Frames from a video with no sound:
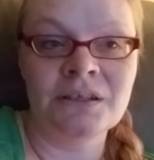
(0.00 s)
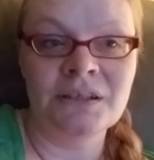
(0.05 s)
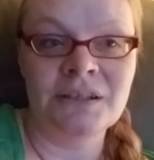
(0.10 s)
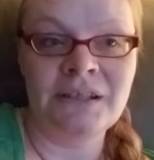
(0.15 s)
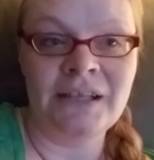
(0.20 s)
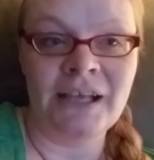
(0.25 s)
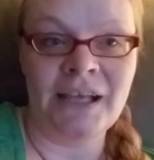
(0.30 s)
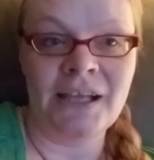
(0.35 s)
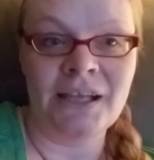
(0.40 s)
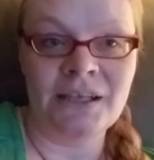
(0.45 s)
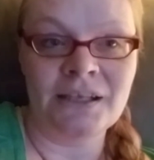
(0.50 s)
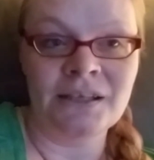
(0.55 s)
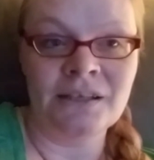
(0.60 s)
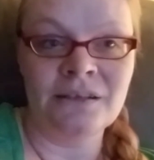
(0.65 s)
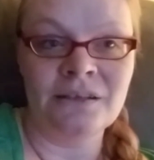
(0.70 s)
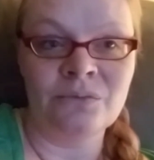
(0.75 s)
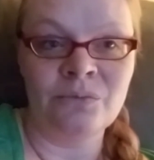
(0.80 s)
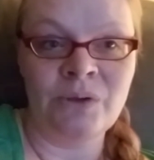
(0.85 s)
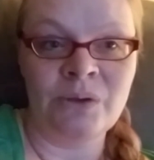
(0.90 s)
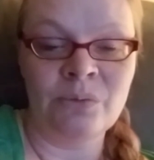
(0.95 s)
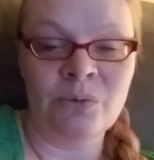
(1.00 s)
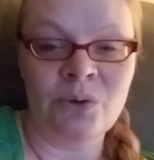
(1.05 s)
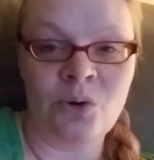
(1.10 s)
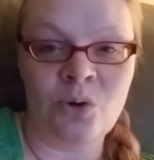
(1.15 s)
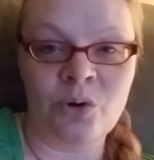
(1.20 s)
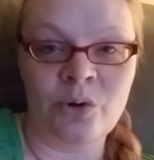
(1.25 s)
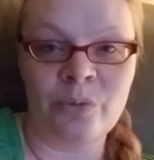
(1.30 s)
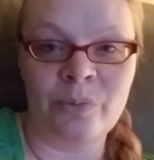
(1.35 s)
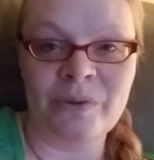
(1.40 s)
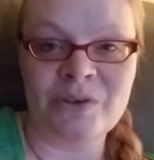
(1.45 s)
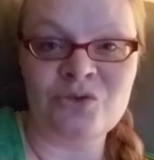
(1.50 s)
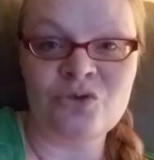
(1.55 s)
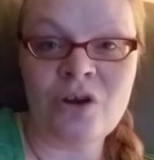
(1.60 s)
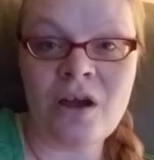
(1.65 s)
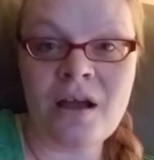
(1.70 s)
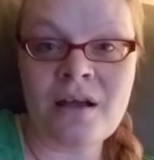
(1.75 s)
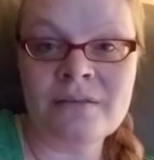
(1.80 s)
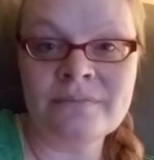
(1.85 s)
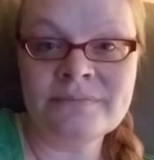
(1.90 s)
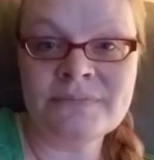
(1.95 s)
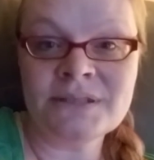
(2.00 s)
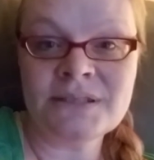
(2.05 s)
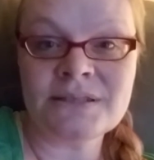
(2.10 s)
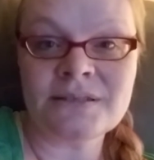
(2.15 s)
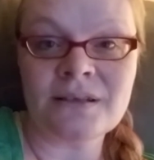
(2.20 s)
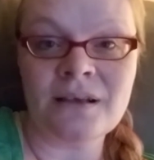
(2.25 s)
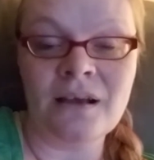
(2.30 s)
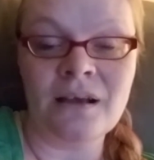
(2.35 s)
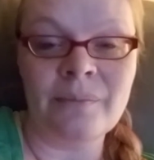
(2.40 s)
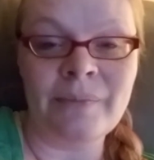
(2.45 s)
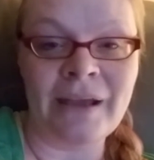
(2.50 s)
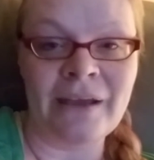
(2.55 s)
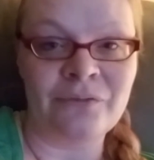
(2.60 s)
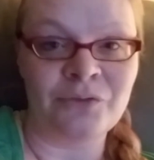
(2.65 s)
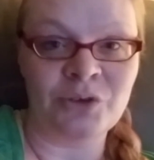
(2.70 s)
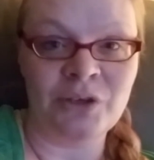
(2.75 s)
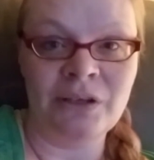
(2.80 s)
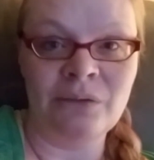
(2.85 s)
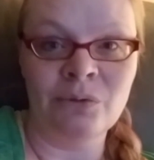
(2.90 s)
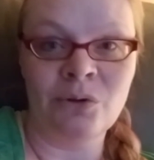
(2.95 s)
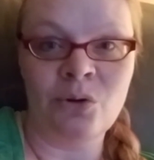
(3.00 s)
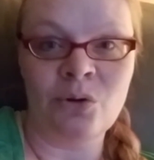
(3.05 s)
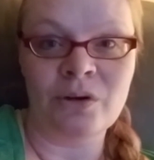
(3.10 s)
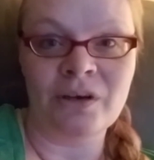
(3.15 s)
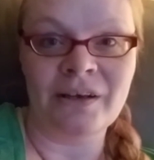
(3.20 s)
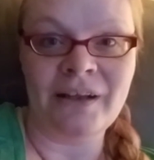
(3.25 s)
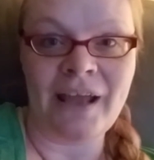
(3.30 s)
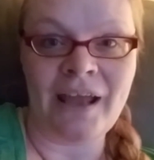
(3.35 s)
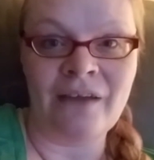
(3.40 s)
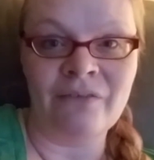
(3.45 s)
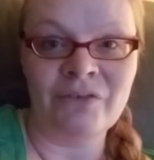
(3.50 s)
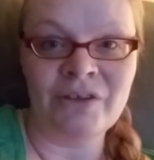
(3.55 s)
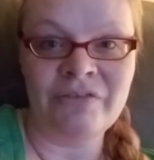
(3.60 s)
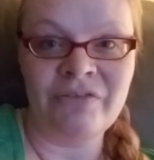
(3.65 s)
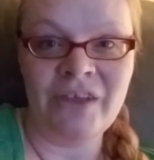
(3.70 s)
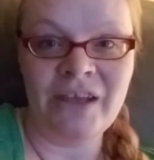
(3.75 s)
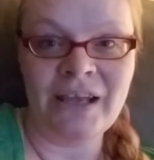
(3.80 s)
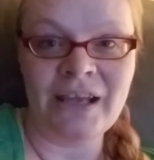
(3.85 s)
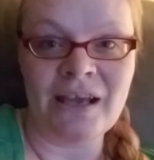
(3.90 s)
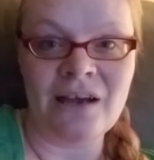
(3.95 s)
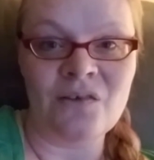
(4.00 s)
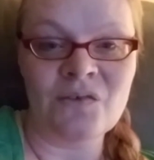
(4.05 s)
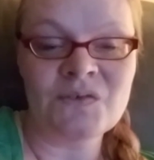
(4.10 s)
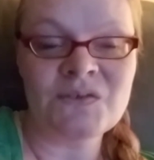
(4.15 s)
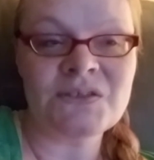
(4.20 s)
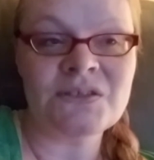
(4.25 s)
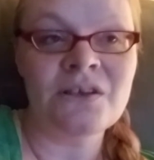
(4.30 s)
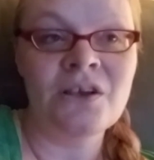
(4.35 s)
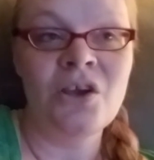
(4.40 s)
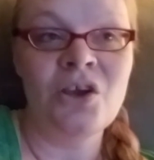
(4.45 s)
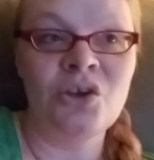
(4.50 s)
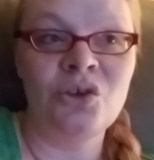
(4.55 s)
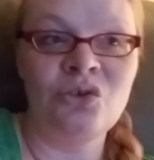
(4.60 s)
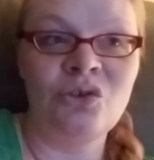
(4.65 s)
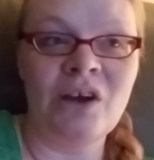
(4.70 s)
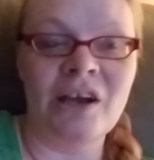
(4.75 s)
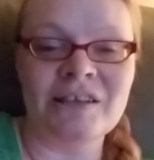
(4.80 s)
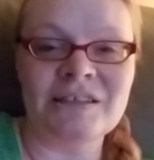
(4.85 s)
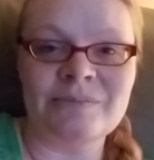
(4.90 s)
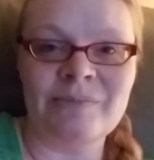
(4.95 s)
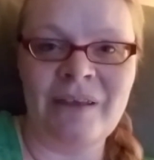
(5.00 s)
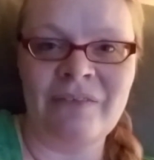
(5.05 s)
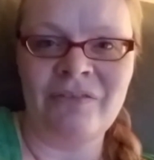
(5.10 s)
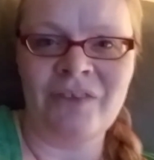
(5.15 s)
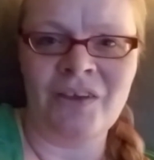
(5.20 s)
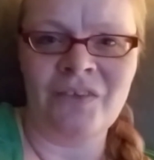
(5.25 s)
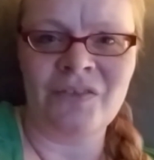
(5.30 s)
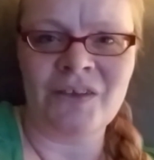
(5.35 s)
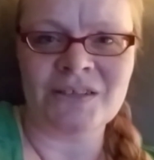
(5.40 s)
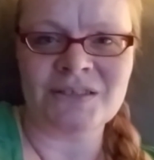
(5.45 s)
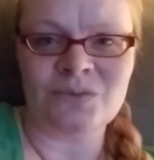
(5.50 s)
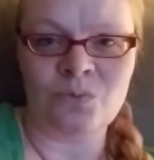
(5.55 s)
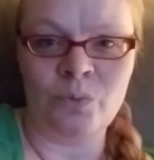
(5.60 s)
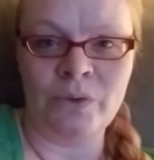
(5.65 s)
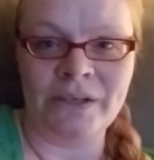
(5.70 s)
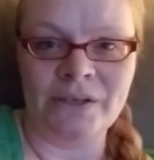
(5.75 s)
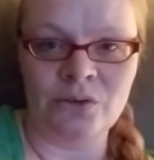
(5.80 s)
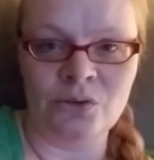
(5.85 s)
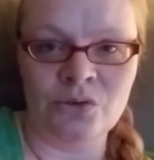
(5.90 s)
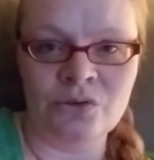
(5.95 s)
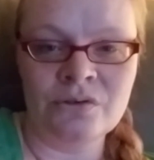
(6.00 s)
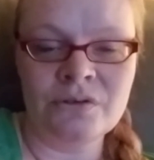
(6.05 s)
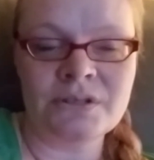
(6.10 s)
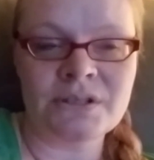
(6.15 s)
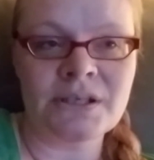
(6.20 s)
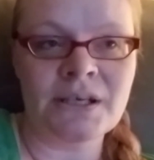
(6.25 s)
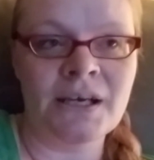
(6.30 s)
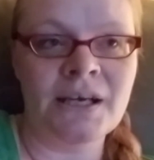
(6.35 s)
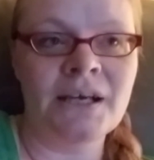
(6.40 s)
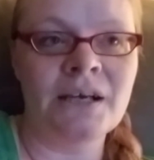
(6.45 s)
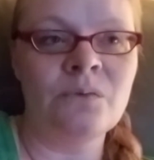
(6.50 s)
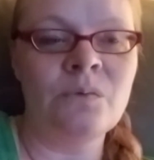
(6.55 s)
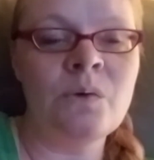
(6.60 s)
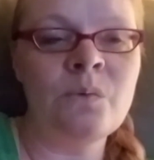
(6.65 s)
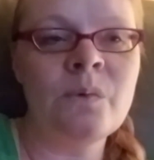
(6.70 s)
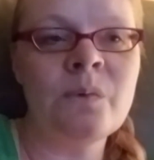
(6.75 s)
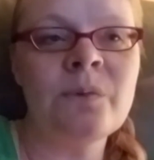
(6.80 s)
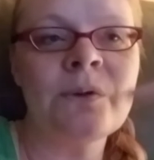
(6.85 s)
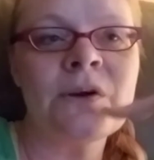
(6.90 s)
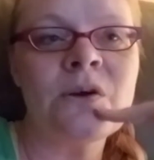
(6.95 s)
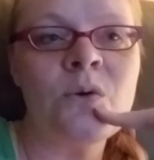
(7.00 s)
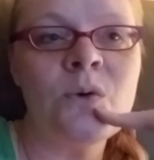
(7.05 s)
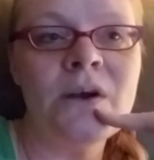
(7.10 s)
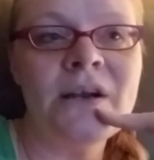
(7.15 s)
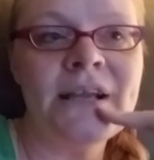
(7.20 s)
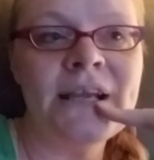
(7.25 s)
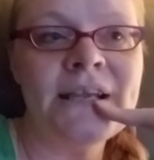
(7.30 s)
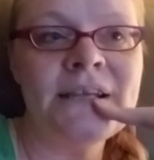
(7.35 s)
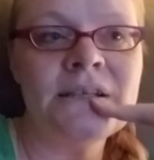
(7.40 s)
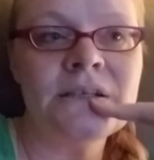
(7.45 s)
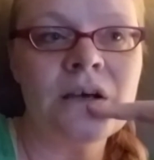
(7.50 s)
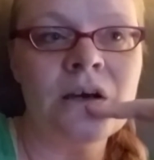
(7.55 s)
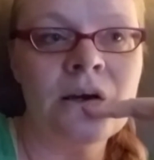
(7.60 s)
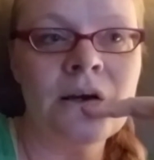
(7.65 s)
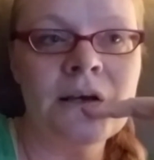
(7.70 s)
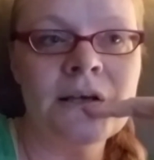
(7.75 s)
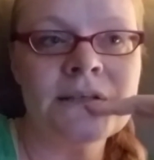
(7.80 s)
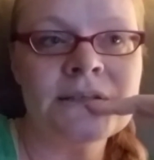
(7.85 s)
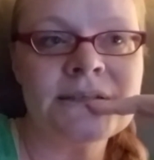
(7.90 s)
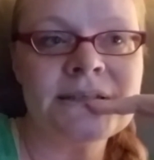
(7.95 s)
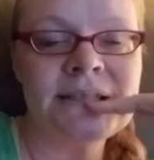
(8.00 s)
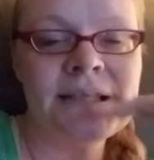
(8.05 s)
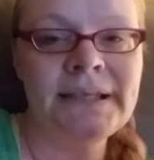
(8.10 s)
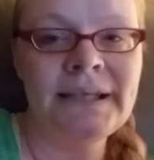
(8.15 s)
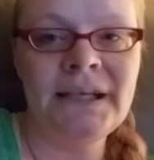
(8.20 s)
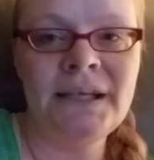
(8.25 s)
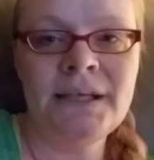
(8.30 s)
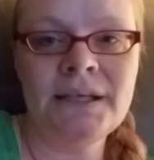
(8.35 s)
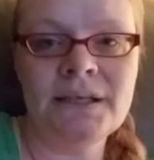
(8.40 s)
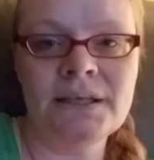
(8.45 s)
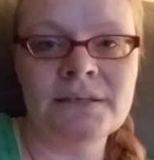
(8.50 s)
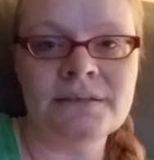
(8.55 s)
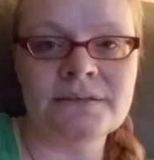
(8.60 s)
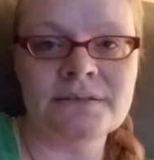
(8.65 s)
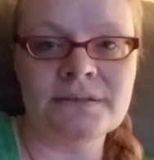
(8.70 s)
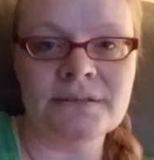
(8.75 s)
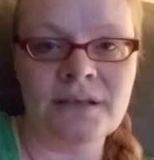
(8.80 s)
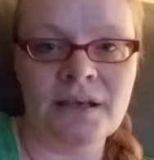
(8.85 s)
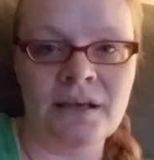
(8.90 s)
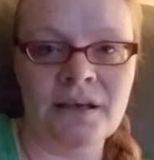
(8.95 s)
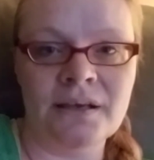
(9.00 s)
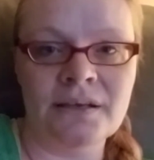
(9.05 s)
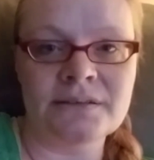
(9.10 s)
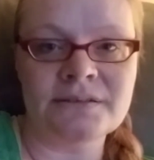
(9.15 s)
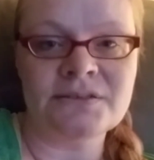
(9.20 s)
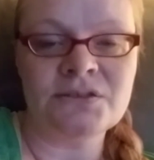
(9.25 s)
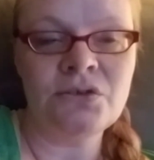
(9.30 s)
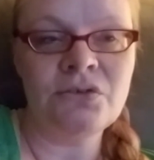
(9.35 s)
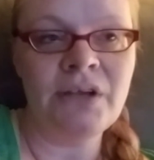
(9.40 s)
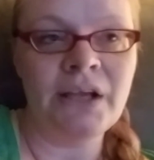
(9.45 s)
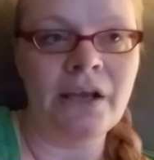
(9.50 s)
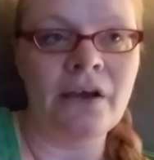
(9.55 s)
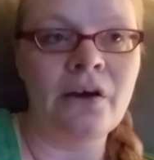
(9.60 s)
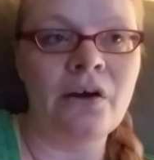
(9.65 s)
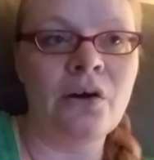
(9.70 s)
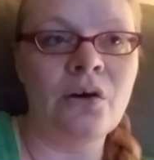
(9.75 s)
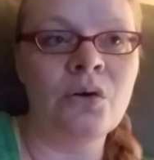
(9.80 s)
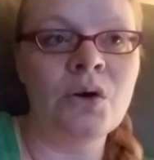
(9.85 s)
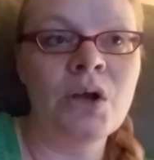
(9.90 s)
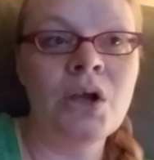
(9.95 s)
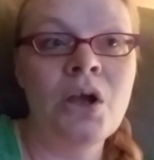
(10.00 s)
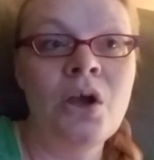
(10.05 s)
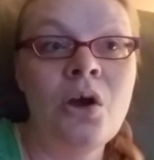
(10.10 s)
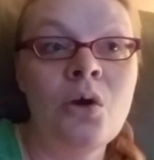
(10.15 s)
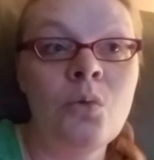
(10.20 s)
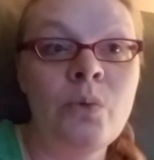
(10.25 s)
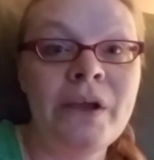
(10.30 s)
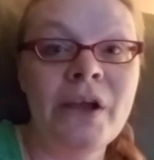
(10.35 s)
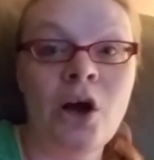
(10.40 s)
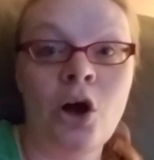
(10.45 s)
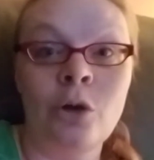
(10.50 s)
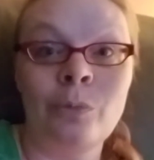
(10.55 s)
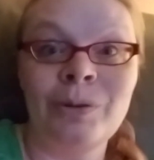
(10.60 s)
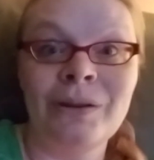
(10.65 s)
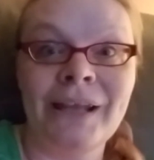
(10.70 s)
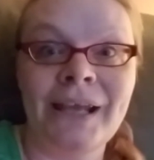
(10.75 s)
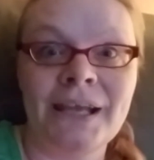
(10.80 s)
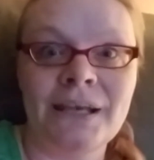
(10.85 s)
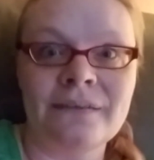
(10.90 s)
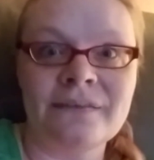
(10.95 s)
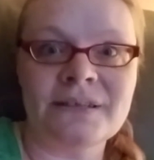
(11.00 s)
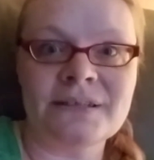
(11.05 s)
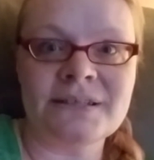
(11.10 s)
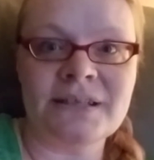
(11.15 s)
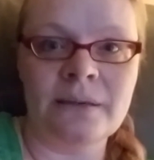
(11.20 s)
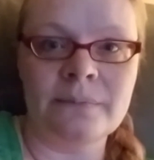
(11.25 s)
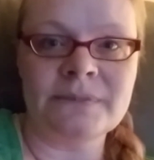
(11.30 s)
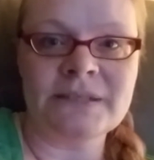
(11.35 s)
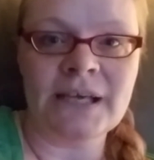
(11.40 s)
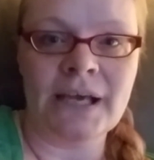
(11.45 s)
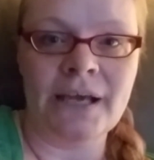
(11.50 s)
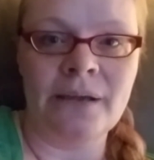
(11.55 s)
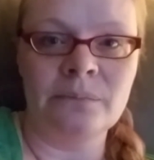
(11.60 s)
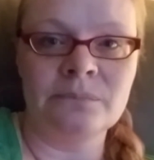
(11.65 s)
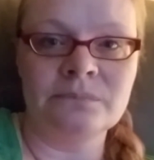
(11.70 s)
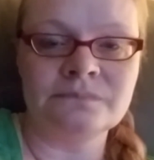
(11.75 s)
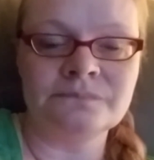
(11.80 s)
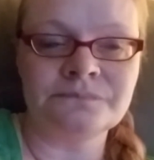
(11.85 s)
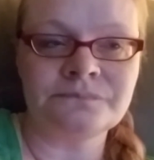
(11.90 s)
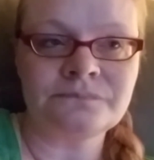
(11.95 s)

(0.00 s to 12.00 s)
then we recorded my drums after he recorded everything else. You guys might think that's weird. When we recorded our CD in studio, we all played at the same time,